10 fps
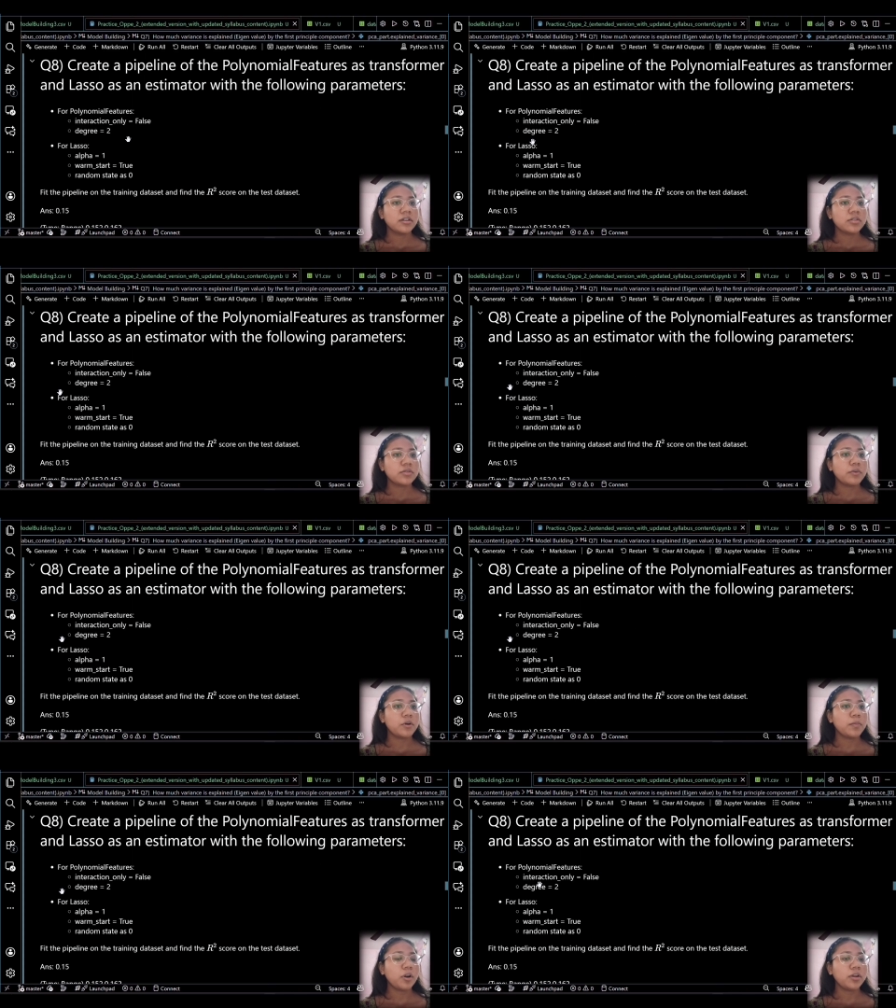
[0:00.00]
So
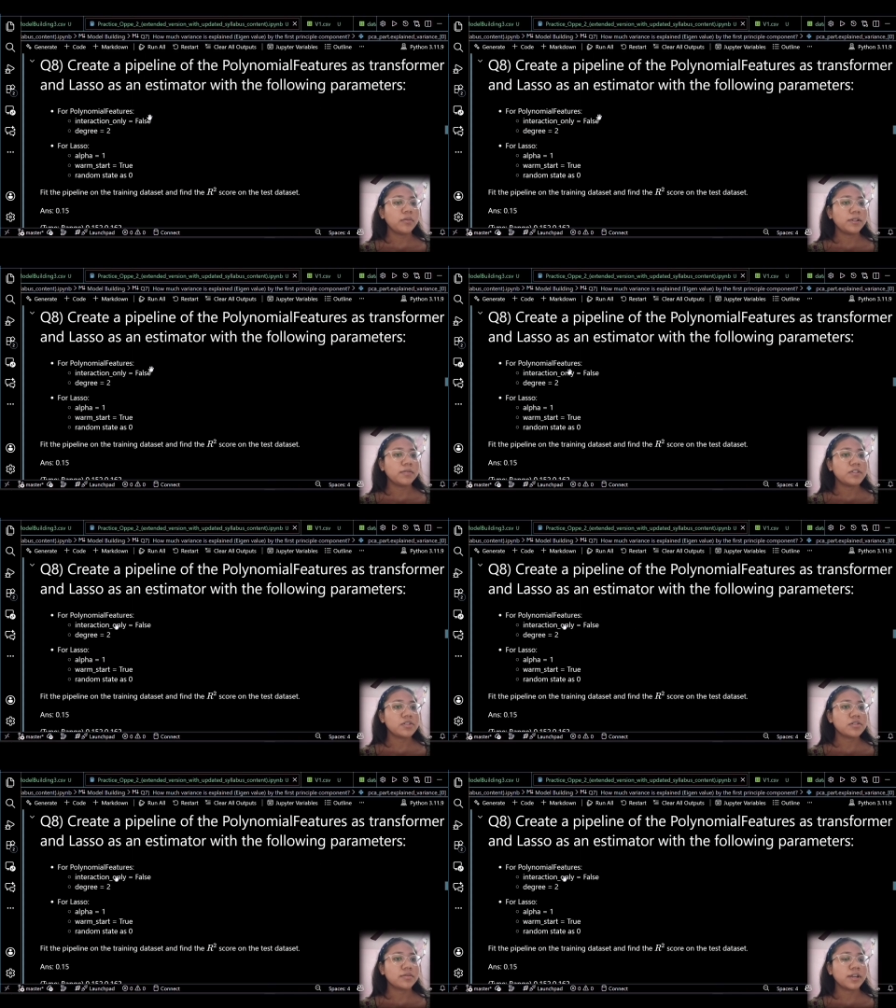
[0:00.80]
for polynomial
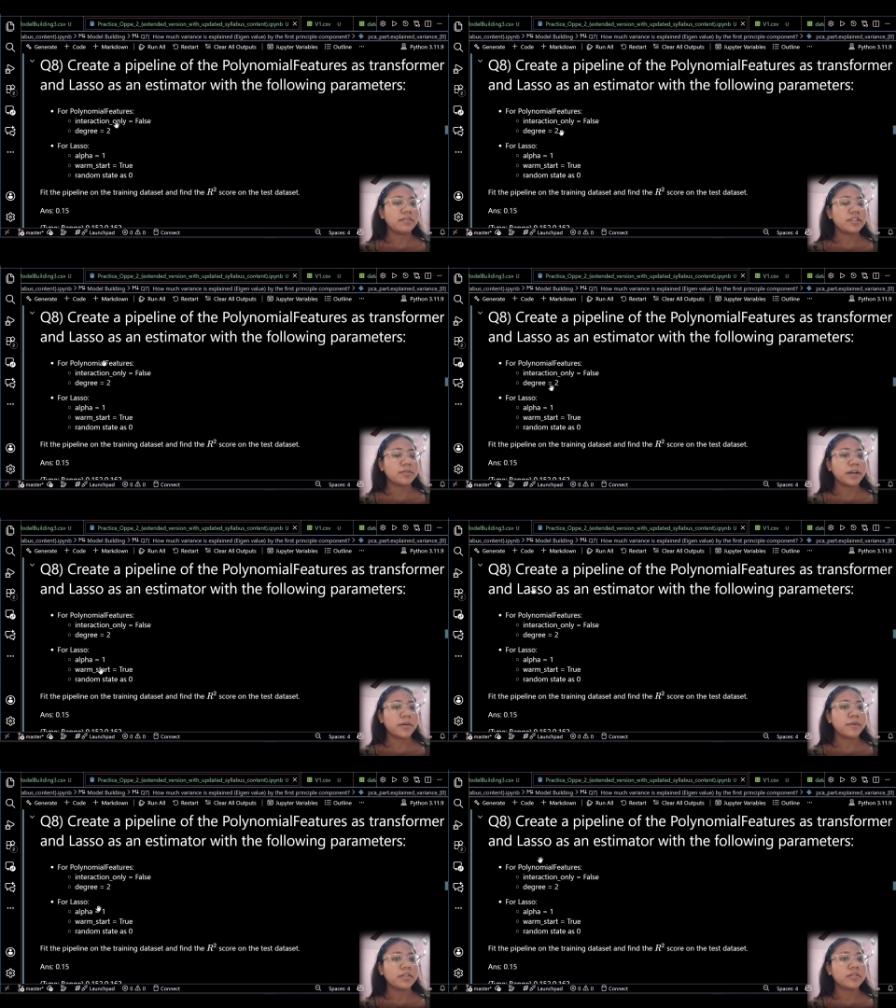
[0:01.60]
features we have this
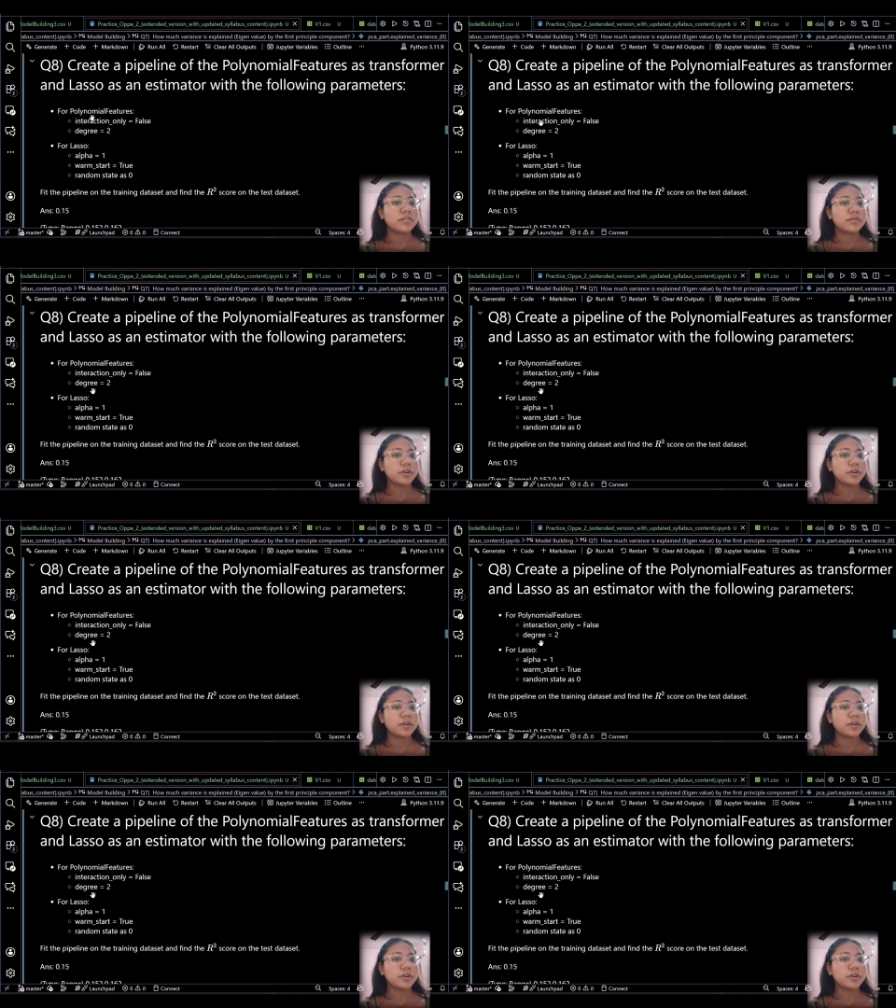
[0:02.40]
parameters,